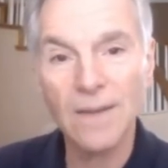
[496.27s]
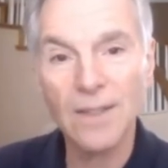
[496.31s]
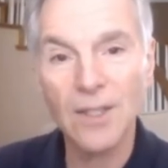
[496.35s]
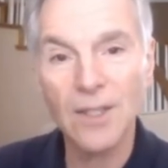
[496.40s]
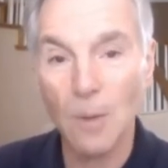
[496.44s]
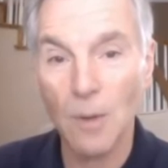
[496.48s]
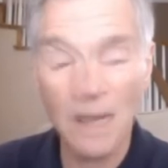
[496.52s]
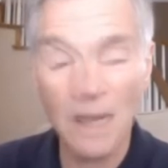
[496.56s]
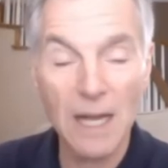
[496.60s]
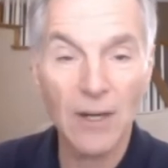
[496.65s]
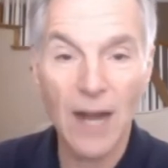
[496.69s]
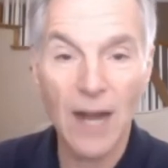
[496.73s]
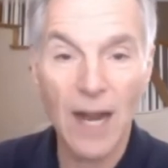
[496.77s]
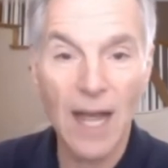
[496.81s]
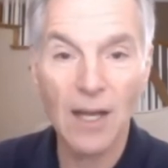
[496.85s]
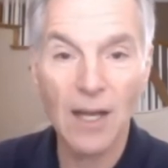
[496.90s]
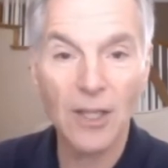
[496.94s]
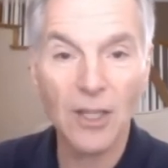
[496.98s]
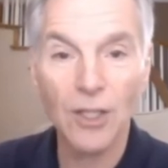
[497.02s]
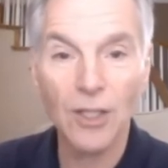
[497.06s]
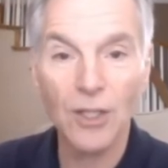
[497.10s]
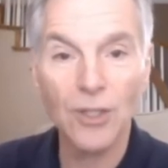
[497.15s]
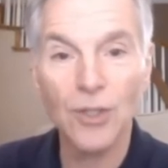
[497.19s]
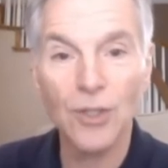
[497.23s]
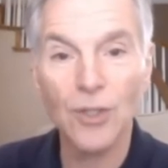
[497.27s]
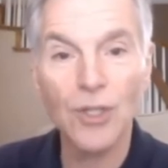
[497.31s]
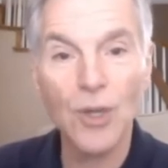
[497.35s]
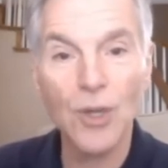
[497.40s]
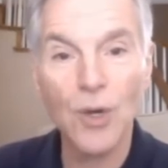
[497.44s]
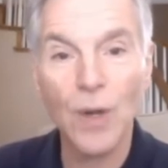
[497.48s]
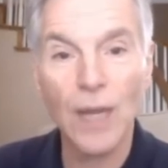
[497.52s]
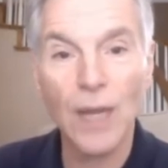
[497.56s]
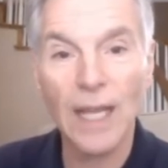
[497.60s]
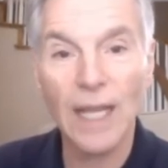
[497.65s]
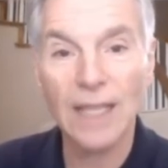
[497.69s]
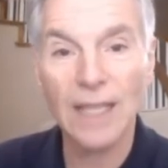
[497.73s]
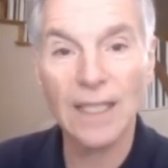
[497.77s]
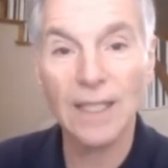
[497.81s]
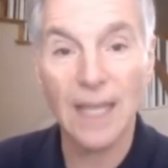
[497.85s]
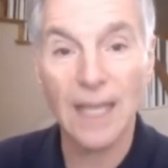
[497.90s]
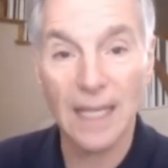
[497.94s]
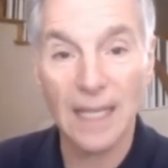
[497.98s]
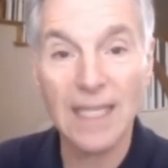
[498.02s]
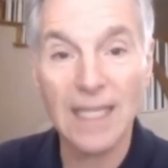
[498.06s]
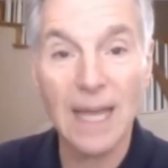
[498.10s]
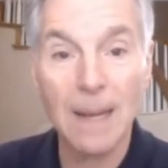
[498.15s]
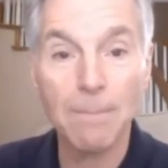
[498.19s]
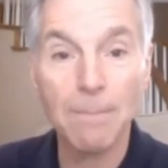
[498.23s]
no matter how good you're doing
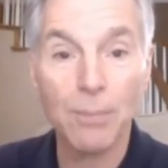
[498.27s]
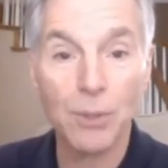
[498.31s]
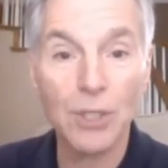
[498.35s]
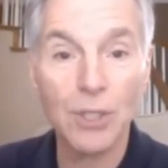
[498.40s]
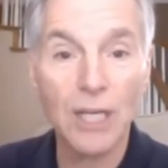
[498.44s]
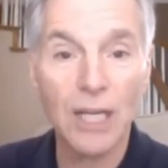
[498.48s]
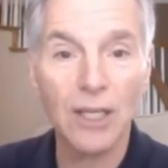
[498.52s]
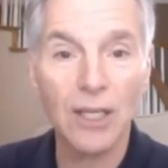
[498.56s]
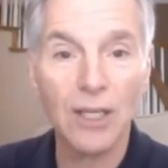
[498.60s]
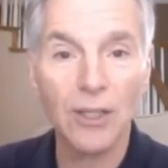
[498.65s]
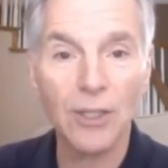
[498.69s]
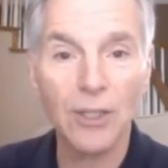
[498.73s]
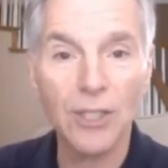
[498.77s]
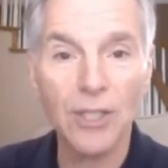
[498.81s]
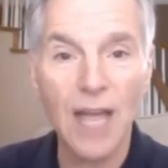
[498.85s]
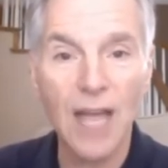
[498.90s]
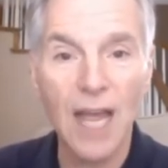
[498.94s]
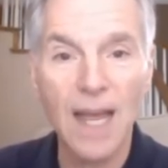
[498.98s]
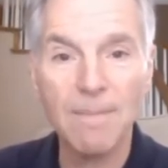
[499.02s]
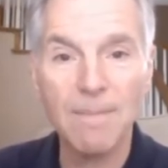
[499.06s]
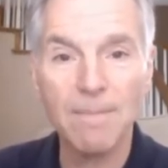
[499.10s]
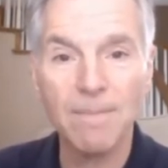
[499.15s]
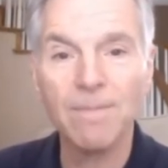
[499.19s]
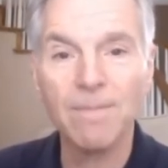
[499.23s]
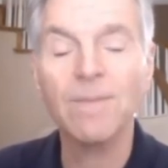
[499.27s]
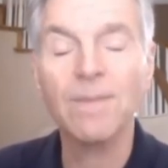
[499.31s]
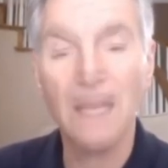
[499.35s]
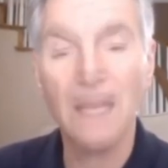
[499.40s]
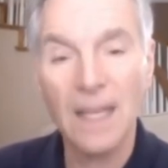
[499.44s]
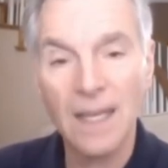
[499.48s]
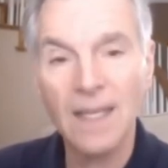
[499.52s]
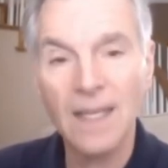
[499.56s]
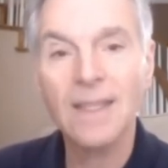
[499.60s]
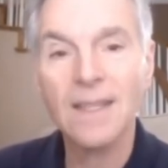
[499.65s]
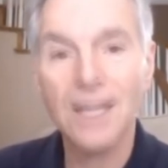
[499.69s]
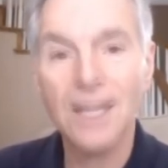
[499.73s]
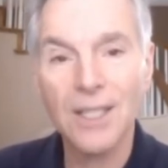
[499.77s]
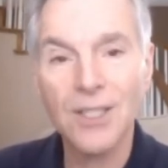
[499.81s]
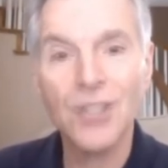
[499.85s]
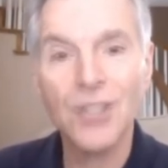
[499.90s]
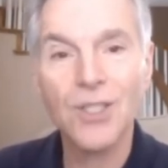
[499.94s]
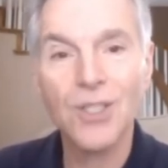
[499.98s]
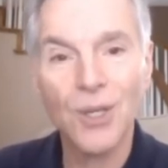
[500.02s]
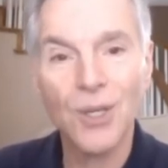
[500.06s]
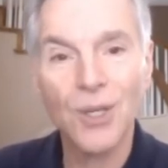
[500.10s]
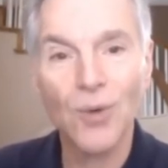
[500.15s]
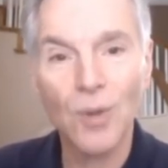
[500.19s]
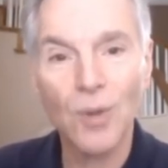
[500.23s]
at that particular time, this
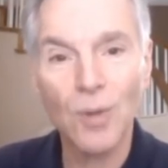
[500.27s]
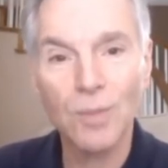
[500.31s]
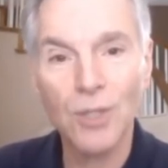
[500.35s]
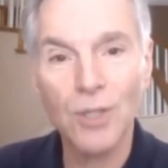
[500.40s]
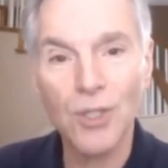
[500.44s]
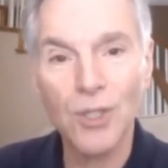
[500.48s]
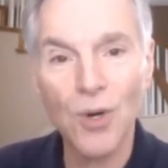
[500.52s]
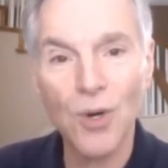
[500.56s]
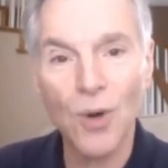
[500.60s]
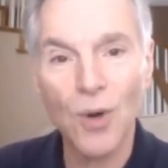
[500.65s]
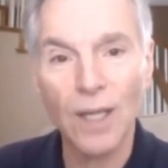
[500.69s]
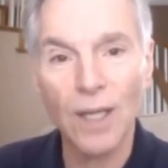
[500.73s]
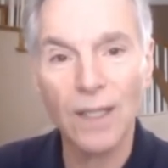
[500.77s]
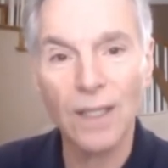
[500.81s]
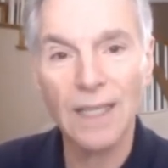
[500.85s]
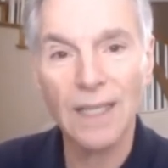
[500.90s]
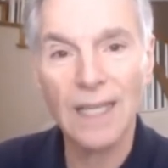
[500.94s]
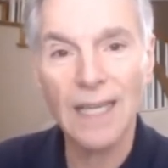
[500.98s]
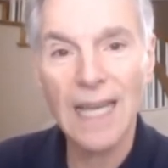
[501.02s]
is the group to join.